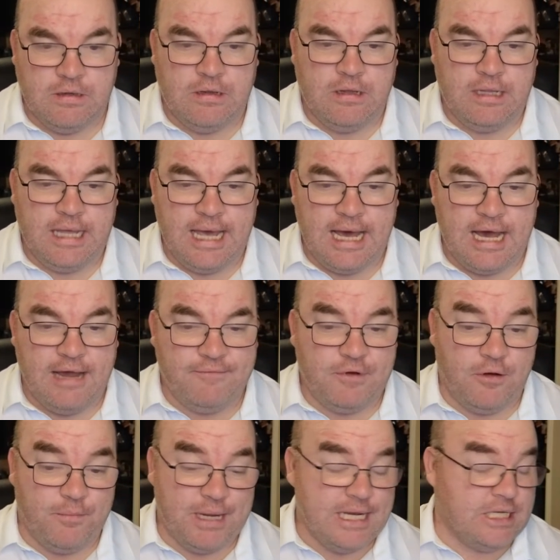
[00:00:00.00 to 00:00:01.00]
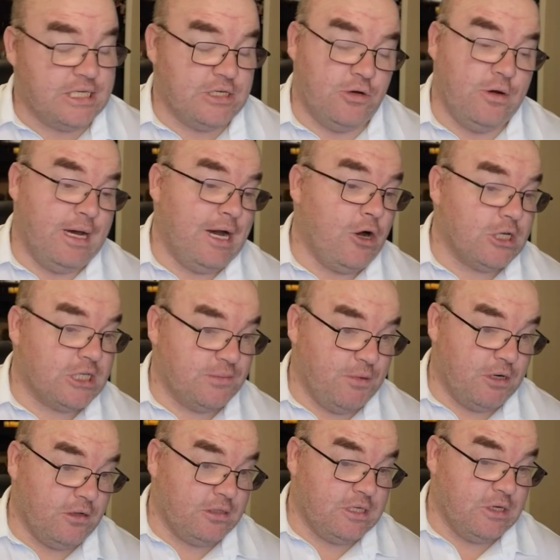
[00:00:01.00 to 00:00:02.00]
Yeah, I've not been to a
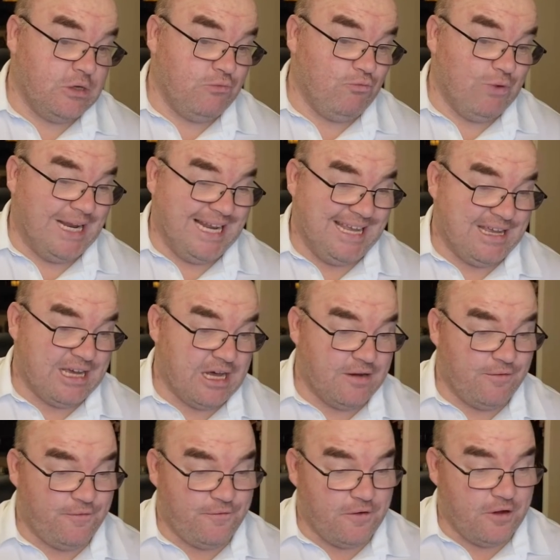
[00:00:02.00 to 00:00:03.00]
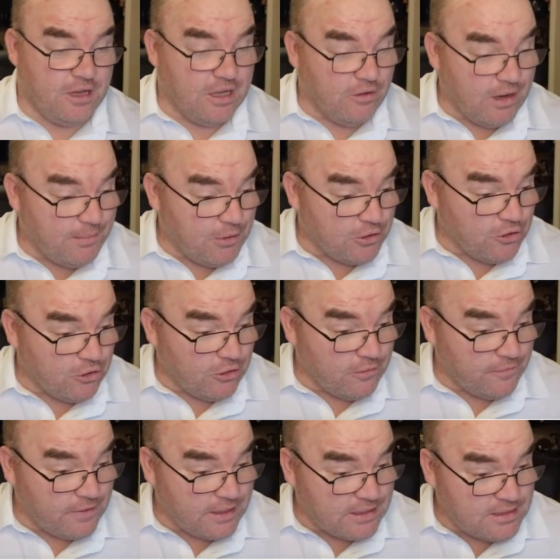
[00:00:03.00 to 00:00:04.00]
hospital to really kind of follow up on all
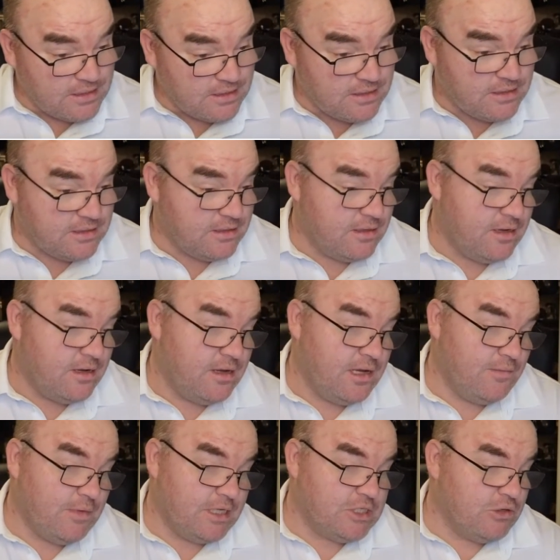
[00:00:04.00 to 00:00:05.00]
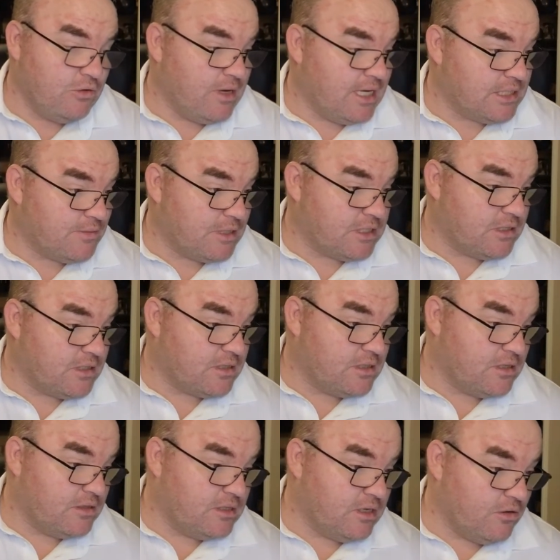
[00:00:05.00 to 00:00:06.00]
of this. My two heart specialist
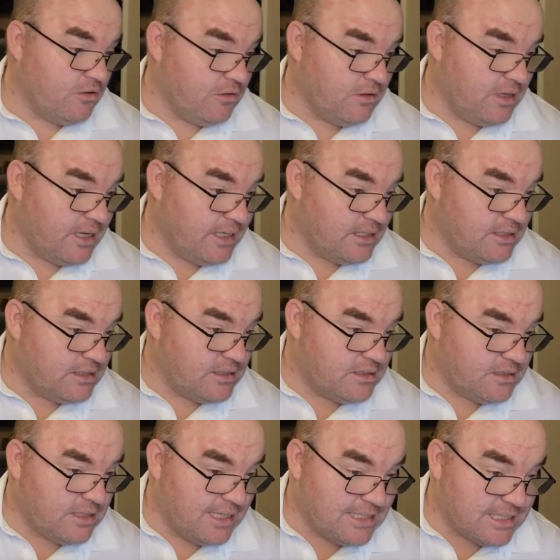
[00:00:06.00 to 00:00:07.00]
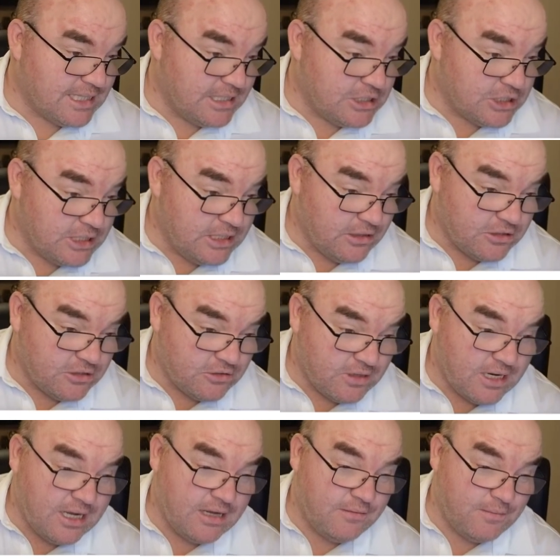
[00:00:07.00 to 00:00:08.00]
consultant, all SKG, ultra
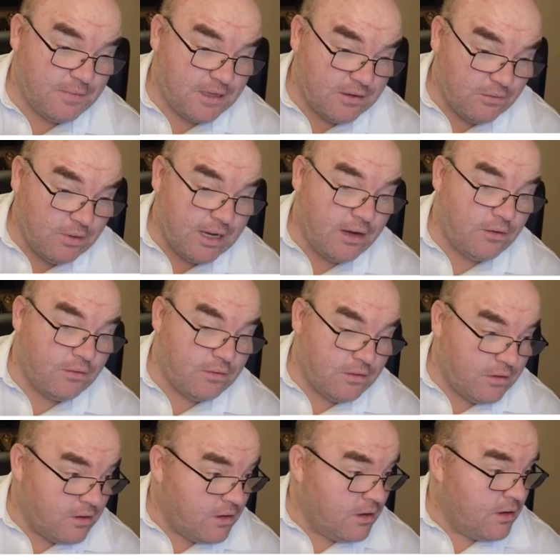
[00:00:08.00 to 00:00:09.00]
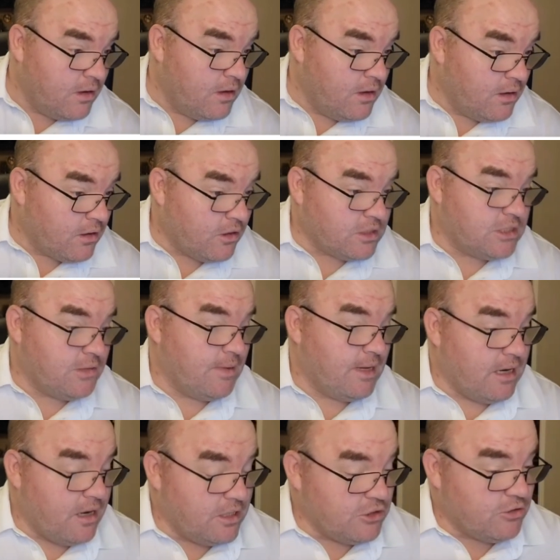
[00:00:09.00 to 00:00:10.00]
heart, but wow. Cost about
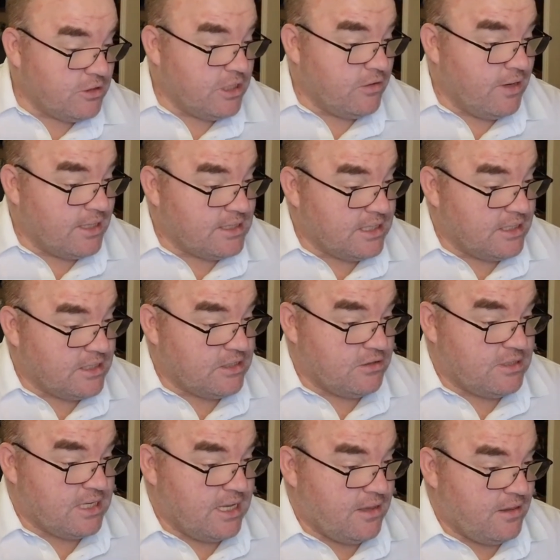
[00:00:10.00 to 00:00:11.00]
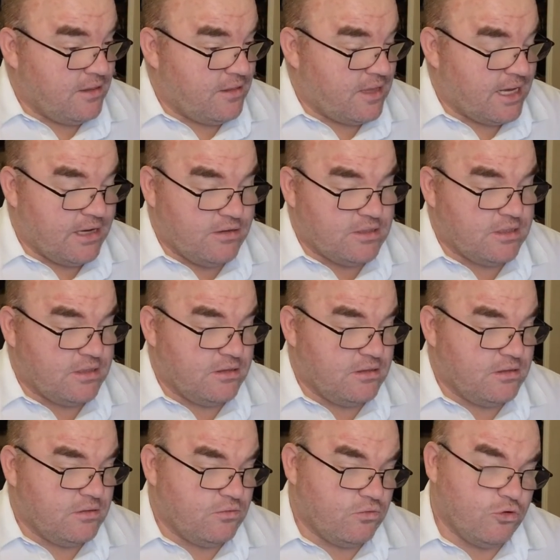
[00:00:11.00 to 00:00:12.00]
100 US, yeah, so
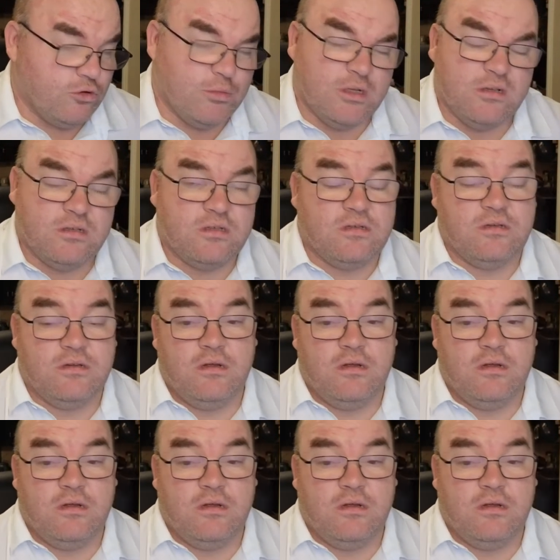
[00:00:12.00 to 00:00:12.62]
10,000 rubles